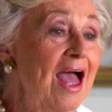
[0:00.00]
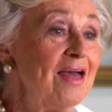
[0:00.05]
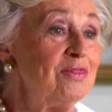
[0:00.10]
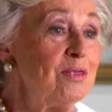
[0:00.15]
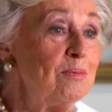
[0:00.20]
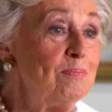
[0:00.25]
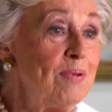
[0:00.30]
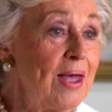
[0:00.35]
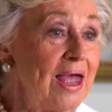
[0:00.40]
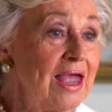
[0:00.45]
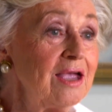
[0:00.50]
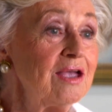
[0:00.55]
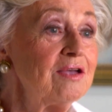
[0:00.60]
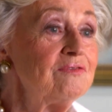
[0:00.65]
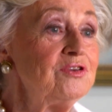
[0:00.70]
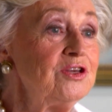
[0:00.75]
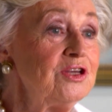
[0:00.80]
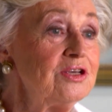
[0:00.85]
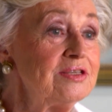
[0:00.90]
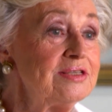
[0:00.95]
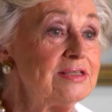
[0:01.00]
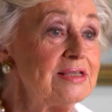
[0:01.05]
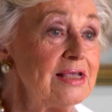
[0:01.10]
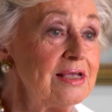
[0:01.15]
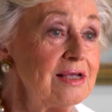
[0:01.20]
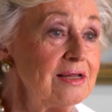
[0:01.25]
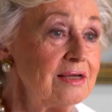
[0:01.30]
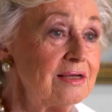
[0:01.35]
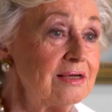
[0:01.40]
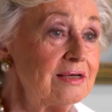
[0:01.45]
and the Bank of New
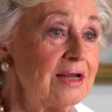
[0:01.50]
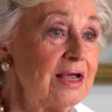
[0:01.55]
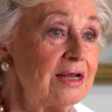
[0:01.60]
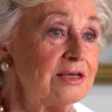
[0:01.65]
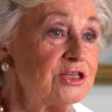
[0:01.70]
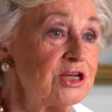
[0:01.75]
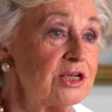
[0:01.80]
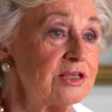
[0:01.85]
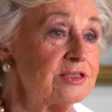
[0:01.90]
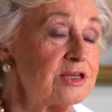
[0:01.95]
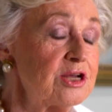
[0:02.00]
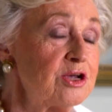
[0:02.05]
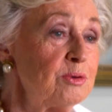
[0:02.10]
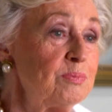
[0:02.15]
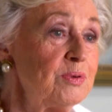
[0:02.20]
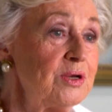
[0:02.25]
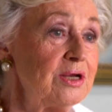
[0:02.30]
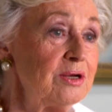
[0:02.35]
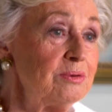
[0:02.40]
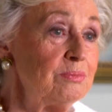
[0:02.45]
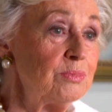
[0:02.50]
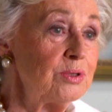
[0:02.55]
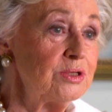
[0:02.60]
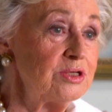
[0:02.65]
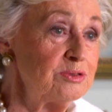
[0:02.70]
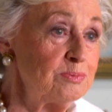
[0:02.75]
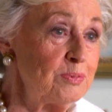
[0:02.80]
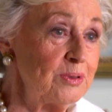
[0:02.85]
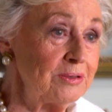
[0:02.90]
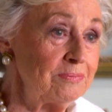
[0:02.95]
Zealand had just opened in
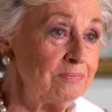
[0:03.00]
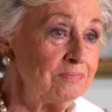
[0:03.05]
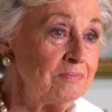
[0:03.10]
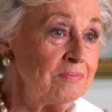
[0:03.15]
Brisbane.